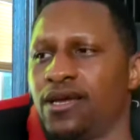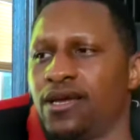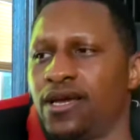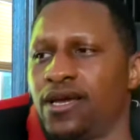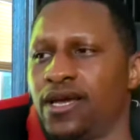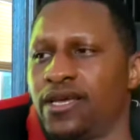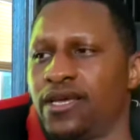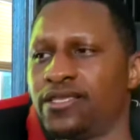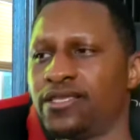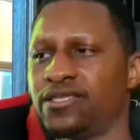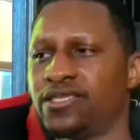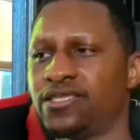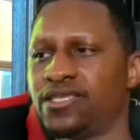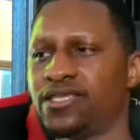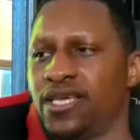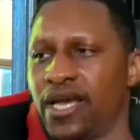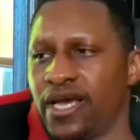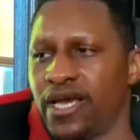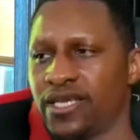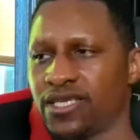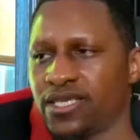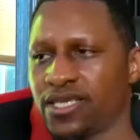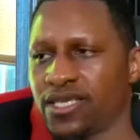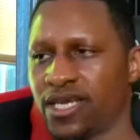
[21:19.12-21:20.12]
And
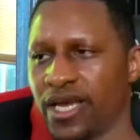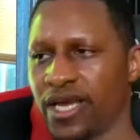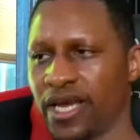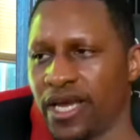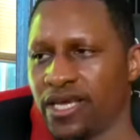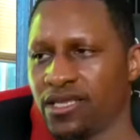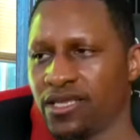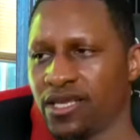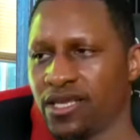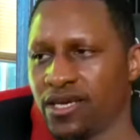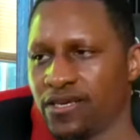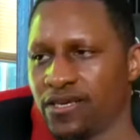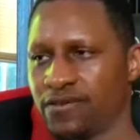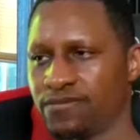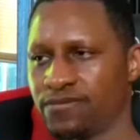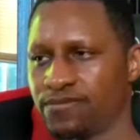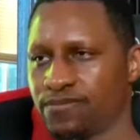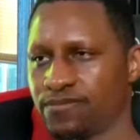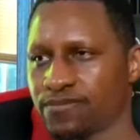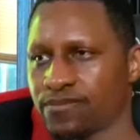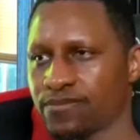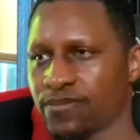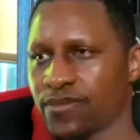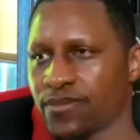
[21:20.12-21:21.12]
then Kayla.
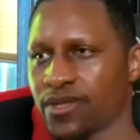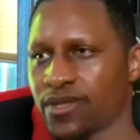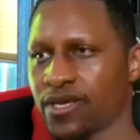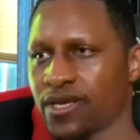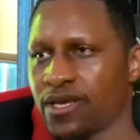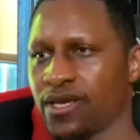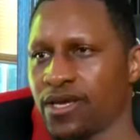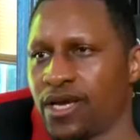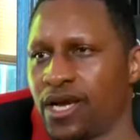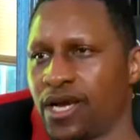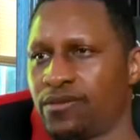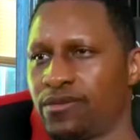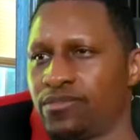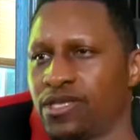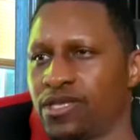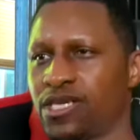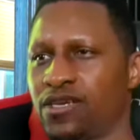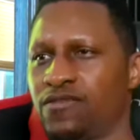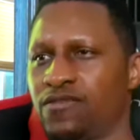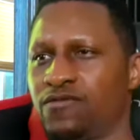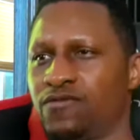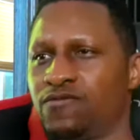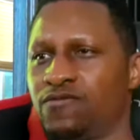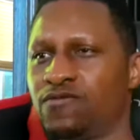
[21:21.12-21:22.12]
I
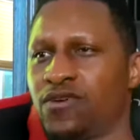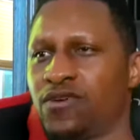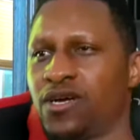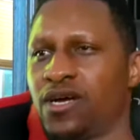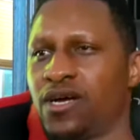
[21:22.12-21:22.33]
believe